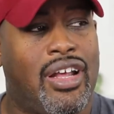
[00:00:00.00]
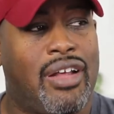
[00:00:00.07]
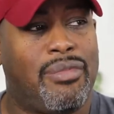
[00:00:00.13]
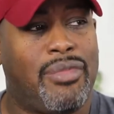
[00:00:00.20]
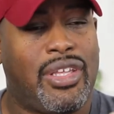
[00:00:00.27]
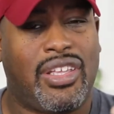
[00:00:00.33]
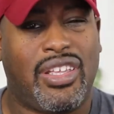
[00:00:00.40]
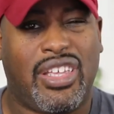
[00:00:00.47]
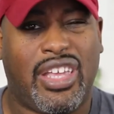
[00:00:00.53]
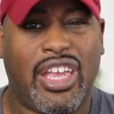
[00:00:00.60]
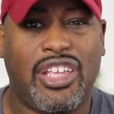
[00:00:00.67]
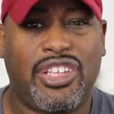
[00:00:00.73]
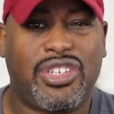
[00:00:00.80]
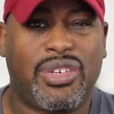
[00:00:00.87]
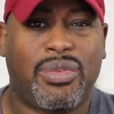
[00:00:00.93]
I'm
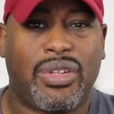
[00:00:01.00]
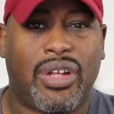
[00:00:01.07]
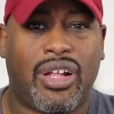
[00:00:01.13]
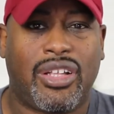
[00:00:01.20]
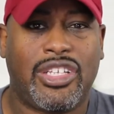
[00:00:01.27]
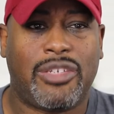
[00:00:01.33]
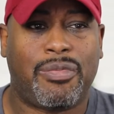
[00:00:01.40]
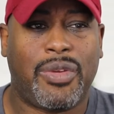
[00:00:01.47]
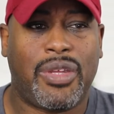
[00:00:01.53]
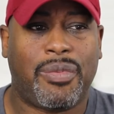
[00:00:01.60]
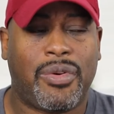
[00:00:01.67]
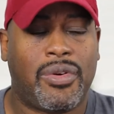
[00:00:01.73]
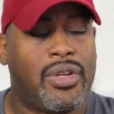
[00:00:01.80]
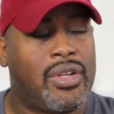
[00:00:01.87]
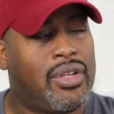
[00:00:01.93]
engaging with all these
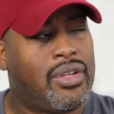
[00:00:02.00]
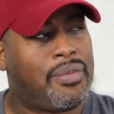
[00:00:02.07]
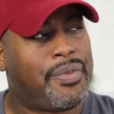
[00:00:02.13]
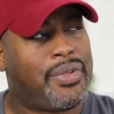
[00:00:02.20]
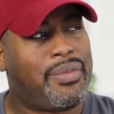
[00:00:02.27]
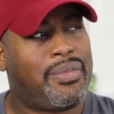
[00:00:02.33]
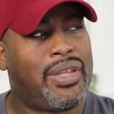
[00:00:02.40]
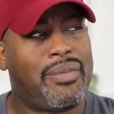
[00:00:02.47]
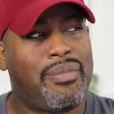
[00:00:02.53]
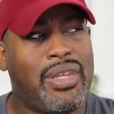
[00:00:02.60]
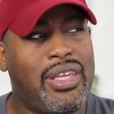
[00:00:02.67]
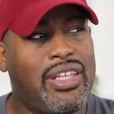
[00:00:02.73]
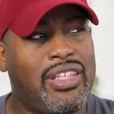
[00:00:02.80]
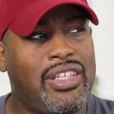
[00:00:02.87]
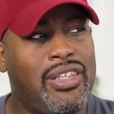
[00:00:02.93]
people, but I'm not
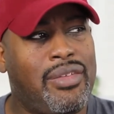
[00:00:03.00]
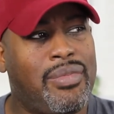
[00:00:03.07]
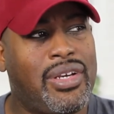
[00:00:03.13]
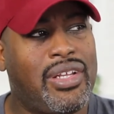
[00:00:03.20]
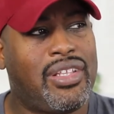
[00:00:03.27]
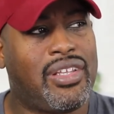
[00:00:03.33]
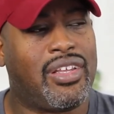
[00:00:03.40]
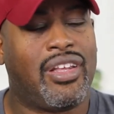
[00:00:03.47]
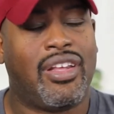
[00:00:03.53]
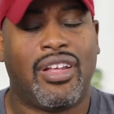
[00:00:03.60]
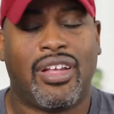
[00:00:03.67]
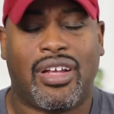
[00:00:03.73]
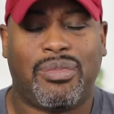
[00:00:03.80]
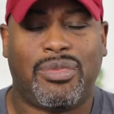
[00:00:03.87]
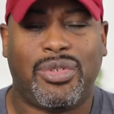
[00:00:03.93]
making any money.
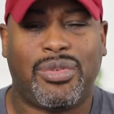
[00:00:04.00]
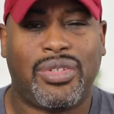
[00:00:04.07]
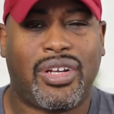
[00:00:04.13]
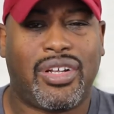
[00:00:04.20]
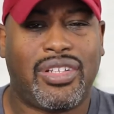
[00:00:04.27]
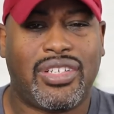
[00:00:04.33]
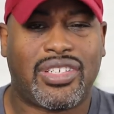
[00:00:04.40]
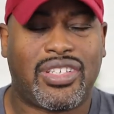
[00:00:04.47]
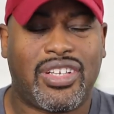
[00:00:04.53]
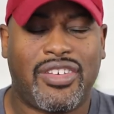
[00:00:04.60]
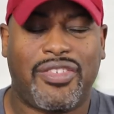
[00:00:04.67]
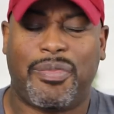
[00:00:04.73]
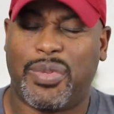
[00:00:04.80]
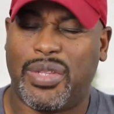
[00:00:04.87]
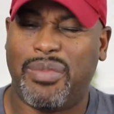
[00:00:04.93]
I'm doing all this
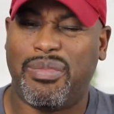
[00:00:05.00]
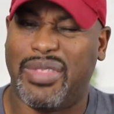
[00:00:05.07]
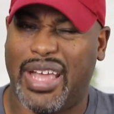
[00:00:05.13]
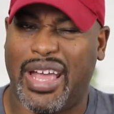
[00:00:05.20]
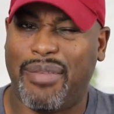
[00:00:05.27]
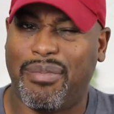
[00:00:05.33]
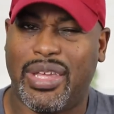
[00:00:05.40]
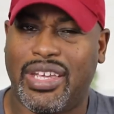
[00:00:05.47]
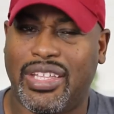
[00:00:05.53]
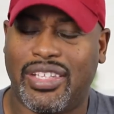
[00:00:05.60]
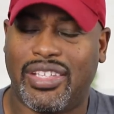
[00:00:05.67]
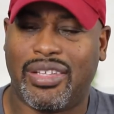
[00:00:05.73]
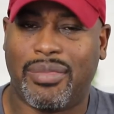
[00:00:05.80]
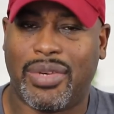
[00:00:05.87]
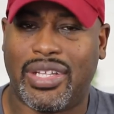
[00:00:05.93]
stuff, but I'm not
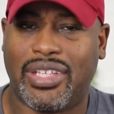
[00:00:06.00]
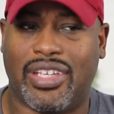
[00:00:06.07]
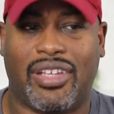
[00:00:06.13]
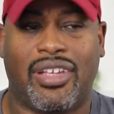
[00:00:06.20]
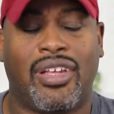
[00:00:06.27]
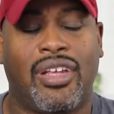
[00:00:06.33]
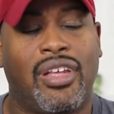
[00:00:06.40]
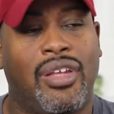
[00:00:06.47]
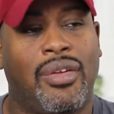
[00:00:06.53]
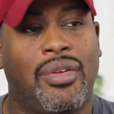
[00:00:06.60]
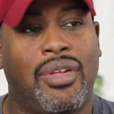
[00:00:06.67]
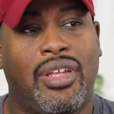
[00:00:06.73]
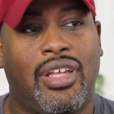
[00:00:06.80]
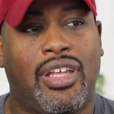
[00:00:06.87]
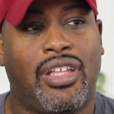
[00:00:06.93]
making any money.
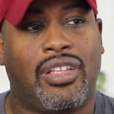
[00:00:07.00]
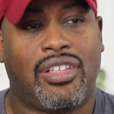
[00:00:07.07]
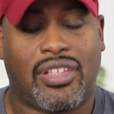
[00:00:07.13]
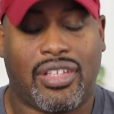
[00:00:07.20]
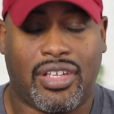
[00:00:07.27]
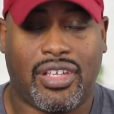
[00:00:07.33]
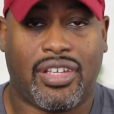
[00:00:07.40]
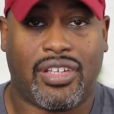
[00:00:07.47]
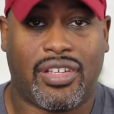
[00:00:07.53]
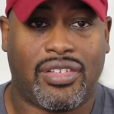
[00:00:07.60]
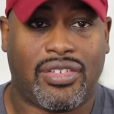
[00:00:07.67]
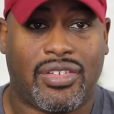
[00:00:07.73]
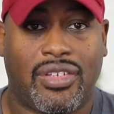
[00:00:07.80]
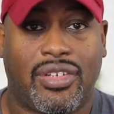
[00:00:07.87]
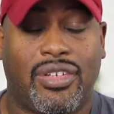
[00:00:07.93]
And the thing
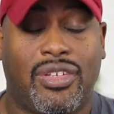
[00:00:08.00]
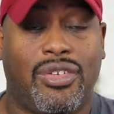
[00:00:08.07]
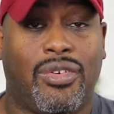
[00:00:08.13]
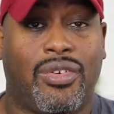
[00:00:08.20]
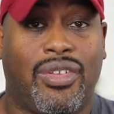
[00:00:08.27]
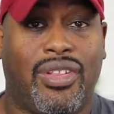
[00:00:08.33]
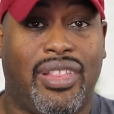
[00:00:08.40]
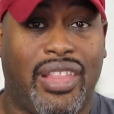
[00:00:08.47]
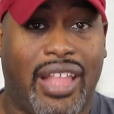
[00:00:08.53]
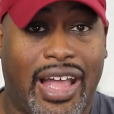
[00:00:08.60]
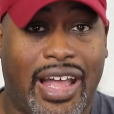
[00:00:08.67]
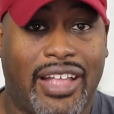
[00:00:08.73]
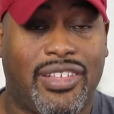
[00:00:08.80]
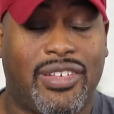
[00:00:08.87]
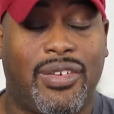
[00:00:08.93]
is, you're
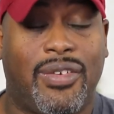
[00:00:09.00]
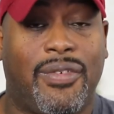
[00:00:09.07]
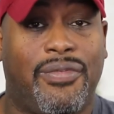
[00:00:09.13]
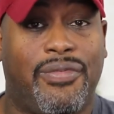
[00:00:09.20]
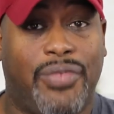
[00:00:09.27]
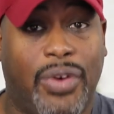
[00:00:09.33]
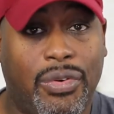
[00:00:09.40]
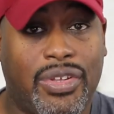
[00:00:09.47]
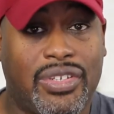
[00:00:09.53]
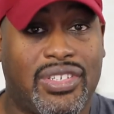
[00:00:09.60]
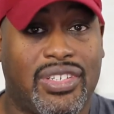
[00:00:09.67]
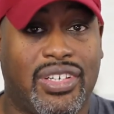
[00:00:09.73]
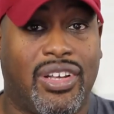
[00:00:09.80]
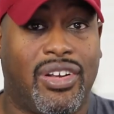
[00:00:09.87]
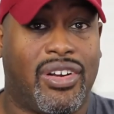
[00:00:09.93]
not
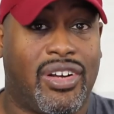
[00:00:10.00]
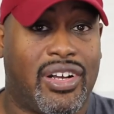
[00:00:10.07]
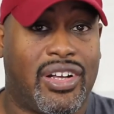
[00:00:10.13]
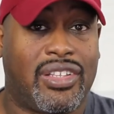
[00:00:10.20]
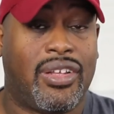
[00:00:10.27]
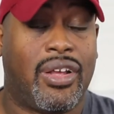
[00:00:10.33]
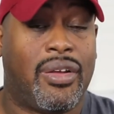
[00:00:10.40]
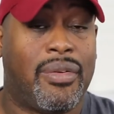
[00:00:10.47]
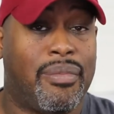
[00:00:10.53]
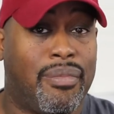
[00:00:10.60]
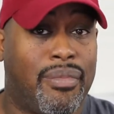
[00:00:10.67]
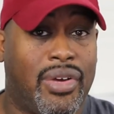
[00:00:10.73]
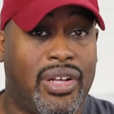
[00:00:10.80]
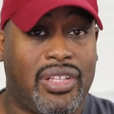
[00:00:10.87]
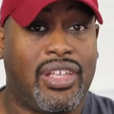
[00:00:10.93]
focusing on
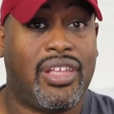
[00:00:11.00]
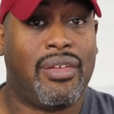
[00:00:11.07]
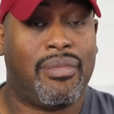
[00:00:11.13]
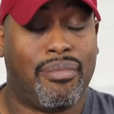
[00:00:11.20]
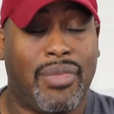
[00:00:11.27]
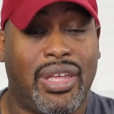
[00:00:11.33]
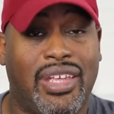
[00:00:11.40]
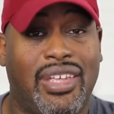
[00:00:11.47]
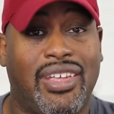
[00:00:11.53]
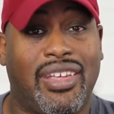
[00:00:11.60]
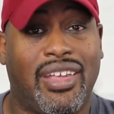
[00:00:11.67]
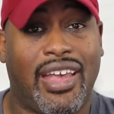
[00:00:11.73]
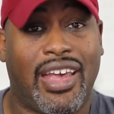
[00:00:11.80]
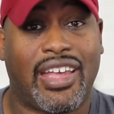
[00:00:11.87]
money-making